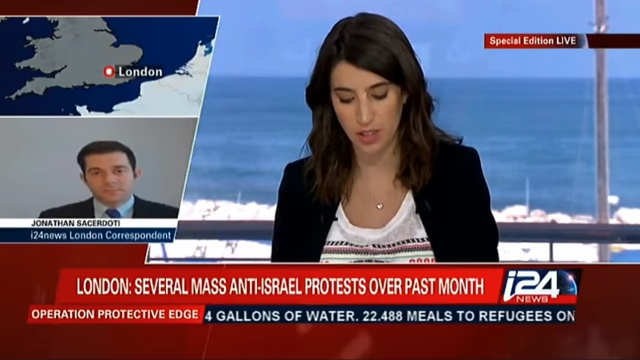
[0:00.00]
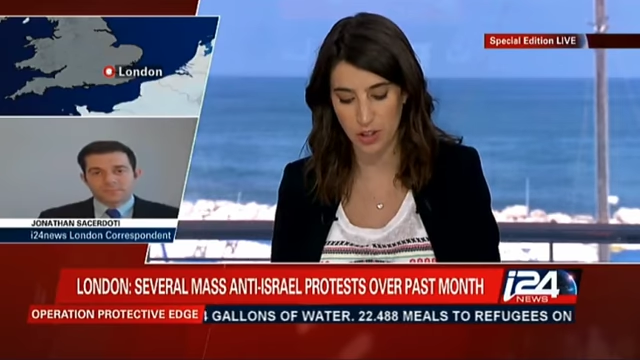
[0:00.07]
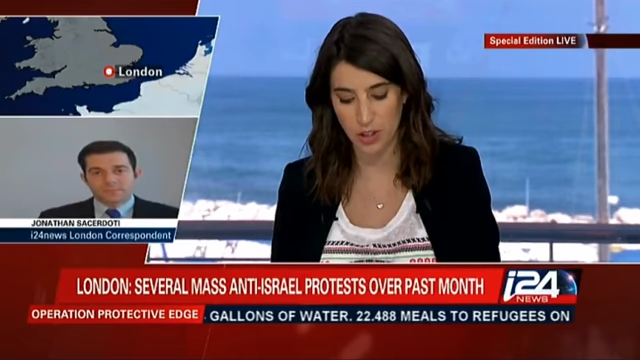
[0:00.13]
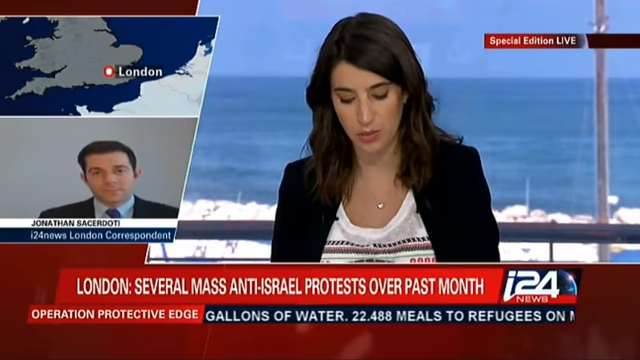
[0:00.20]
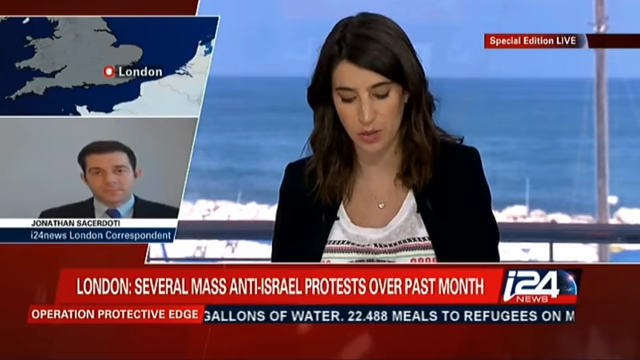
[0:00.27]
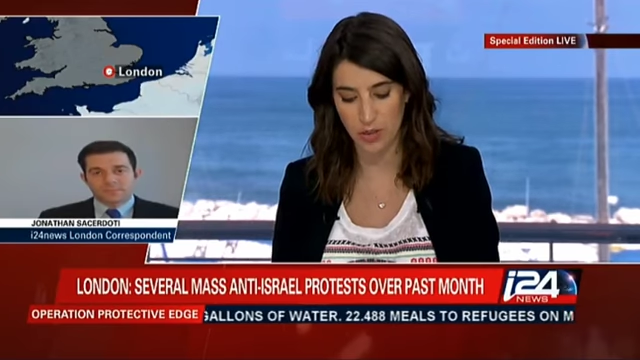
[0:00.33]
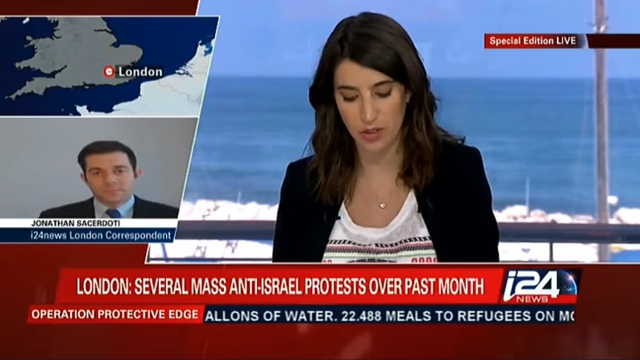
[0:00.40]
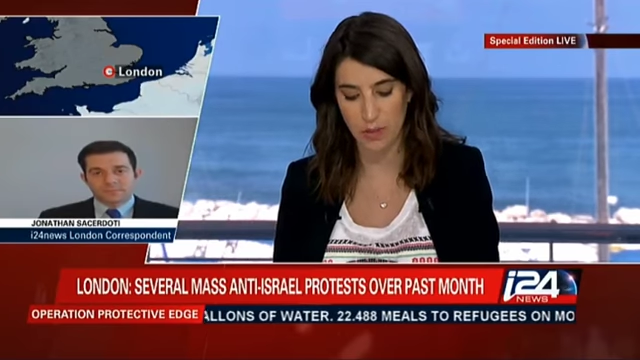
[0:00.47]
in
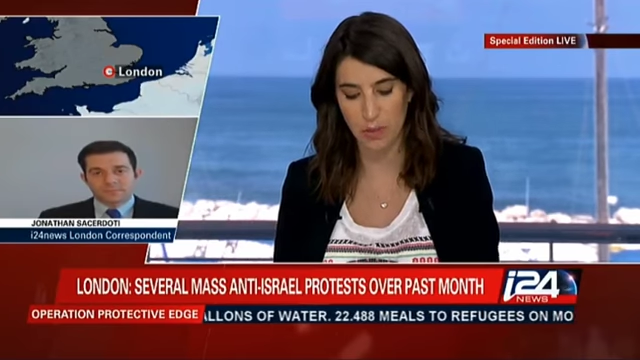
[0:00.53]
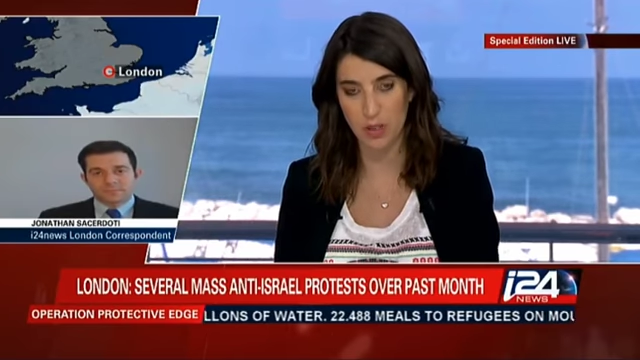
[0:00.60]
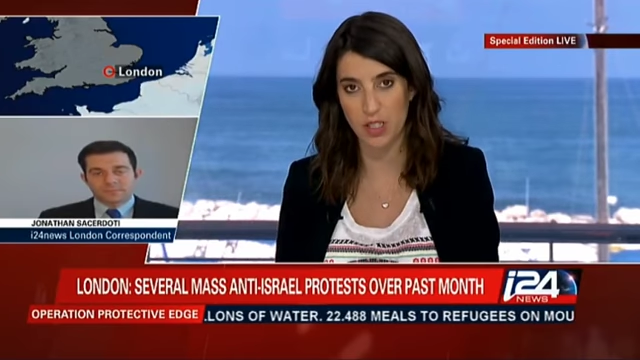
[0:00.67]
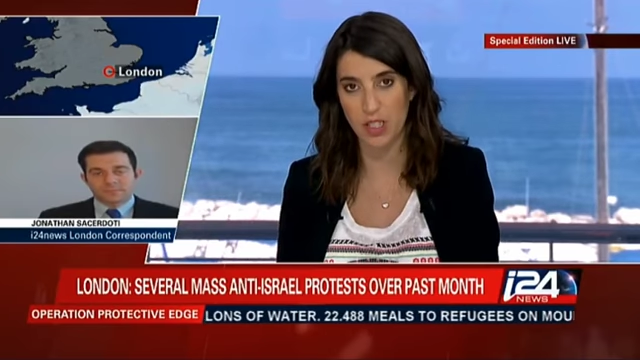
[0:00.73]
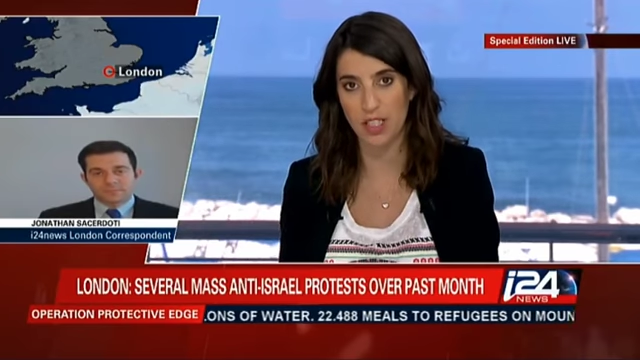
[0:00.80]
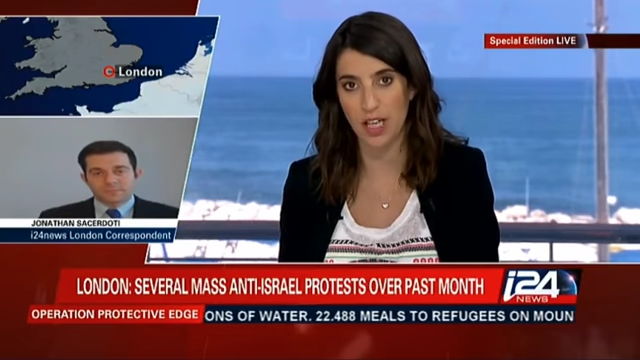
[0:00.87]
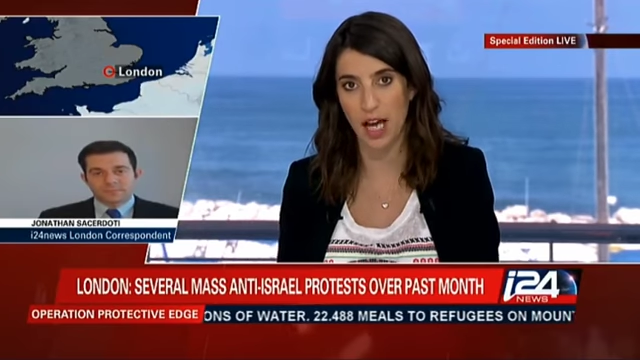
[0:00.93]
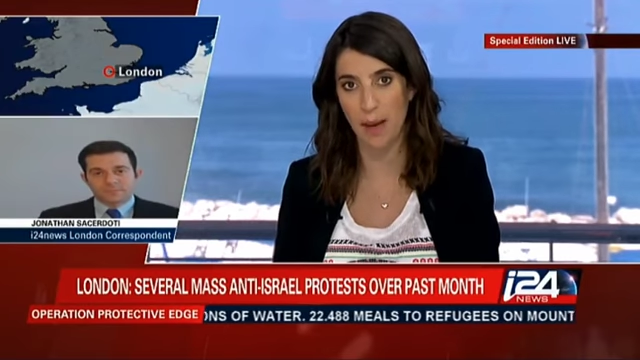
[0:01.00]
terms of numbers,
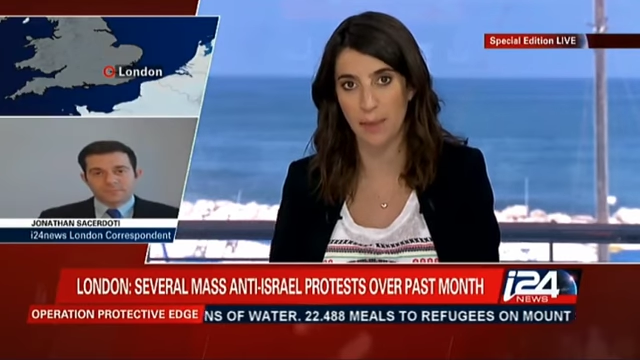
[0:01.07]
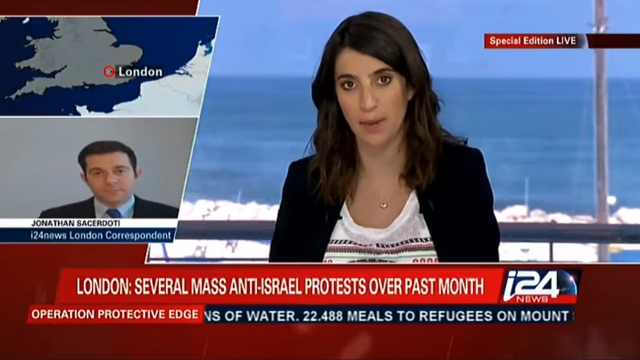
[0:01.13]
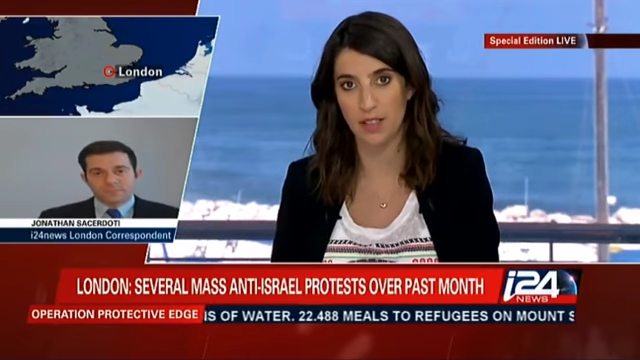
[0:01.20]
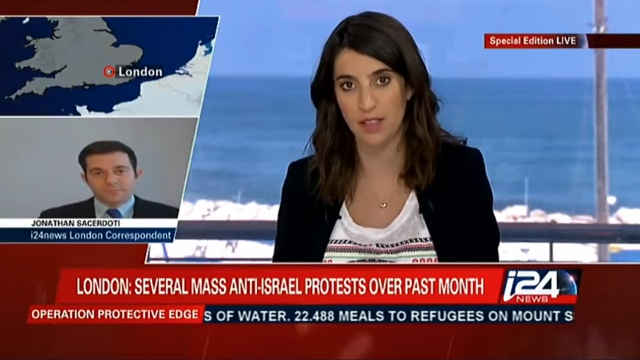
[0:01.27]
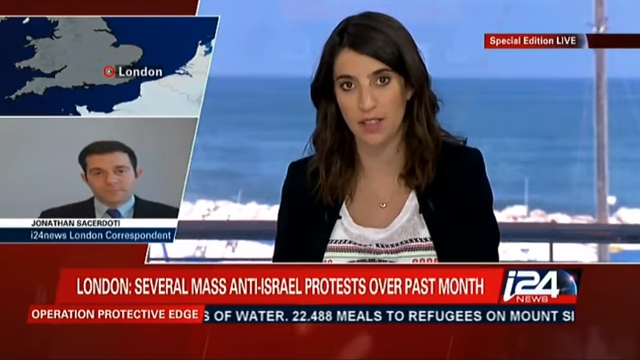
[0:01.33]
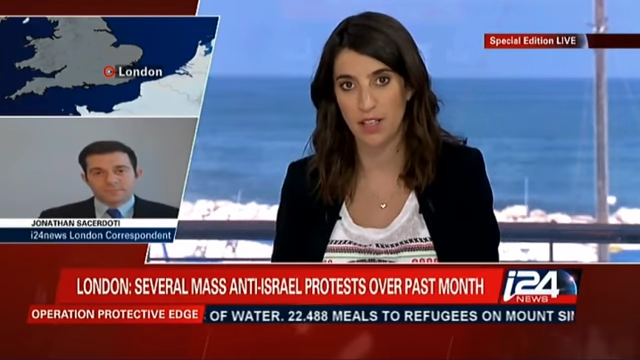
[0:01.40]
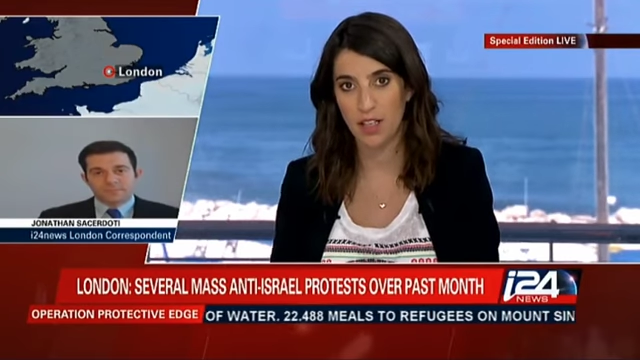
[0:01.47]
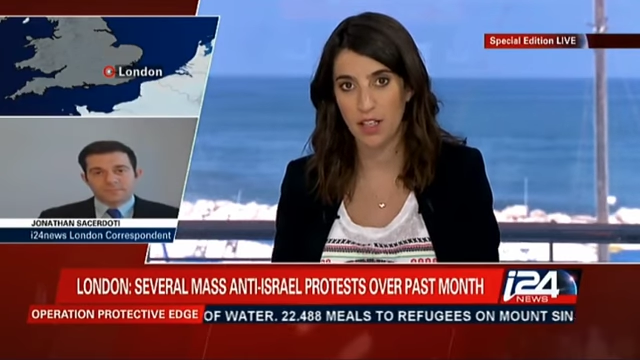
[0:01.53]
this
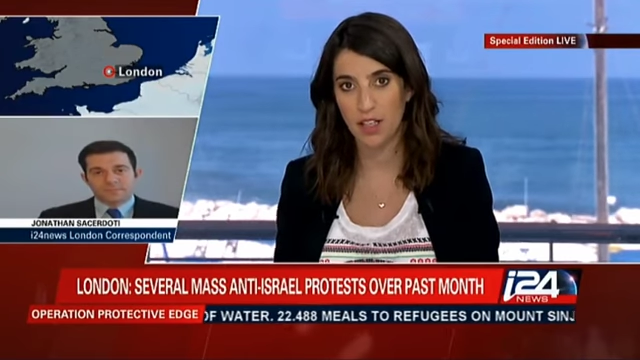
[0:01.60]
happens